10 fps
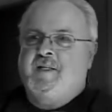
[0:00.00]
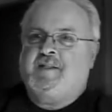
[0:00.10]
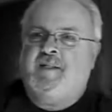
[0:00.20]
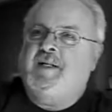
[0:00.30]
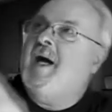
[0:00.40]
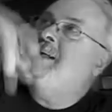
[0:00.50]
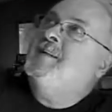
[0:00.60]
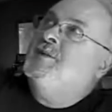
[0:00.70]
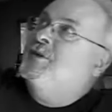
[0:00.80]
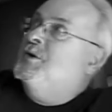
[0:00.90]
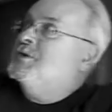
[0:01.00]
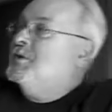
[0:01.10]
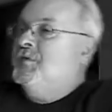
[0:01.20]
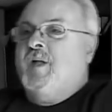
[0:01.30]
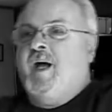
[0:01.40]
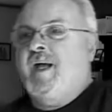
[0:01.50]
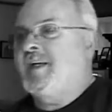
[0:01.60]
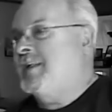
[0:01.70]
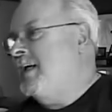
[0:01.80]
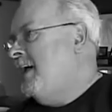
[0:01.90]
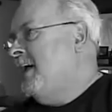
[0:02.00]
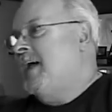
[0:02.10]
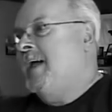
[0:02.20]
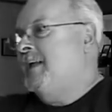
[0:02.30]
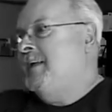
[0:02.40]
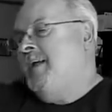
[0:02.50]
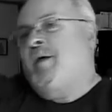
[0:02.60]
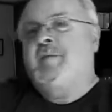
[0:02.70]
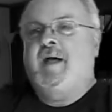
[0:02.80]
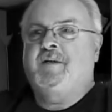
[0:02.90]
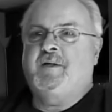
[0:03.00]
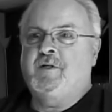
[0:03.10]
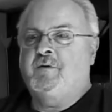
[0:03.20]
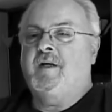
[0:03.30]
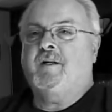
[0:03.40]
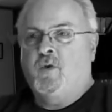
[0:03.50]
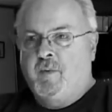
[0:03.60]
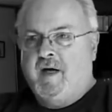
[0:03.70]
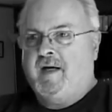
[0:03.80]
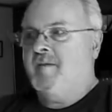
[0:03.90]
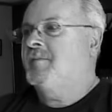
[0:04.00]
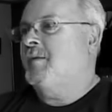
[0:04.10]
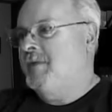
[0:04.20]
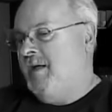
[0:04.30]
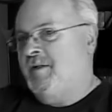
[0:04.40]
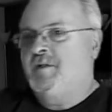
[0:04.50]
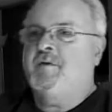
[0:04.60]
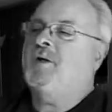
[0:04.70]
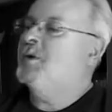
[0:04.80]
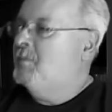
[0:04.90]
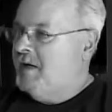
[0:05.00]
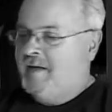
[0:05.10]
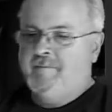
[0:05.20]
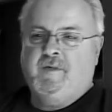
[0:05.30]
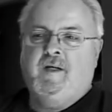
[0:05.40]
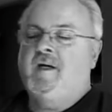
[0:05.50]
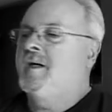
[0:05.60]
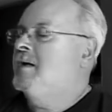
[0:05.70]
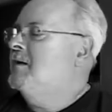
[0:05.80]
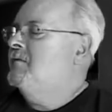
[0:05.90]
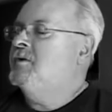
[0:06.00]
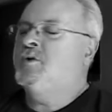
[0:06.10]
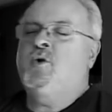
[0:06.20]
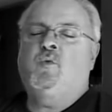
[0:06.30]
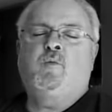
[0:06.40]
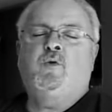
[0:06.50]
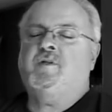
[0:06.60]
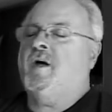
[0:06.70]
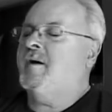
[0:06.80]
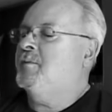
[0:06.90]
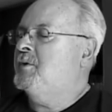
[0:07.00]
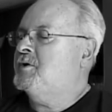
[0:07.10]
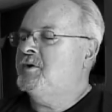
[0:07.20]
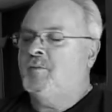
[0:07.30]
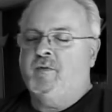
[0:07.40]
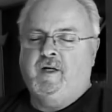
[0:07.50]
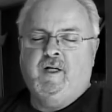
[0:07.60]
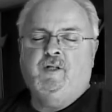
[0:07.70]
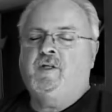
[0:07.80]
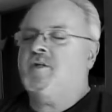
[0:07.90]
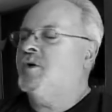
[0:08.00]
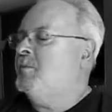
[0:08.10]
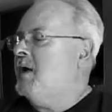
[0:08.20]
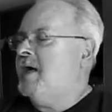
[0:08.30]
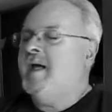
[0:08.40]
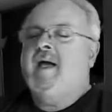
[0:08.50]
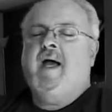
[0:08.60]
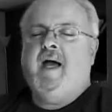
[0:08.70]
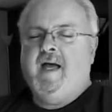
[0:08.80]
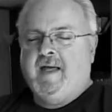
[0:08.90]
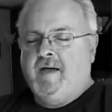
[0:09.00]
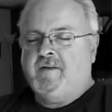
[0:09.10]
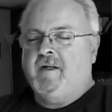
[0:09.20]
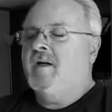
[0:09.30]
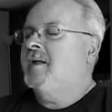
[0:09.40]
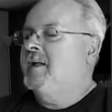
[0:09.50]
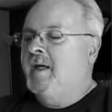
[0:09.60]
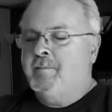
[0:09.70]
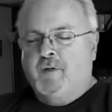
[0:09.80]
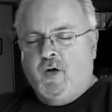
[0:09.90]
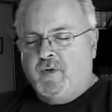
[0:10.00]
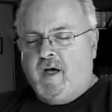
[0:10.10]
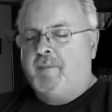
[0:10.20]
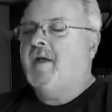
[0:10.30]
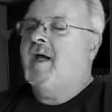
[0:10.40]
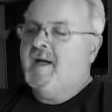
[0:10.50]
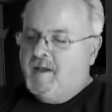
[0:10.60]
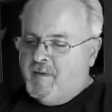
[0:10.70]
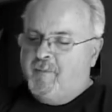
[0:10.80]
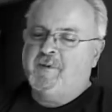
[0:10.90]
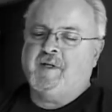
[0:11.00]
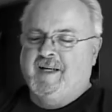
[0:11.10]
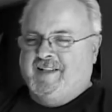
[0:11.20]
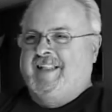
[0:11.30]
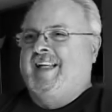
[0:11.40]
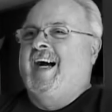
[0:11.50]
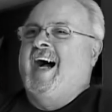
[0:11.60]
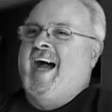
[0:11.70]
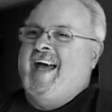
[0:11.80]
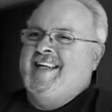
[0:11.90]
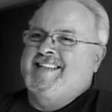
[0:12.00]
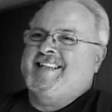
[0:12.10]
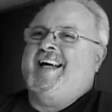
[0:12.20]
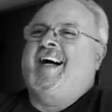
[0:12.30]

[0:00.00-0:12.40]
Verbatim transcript: this and that, and the dirt's flying and, and I'm down the other end, go back. I'm down the other end, go back. If you do it one more time, I'll put you in the brig. Just go mm-hmm. back, hang out there, mm-hmm. get blown up, and mm-hmm. come up with the rest of the guys.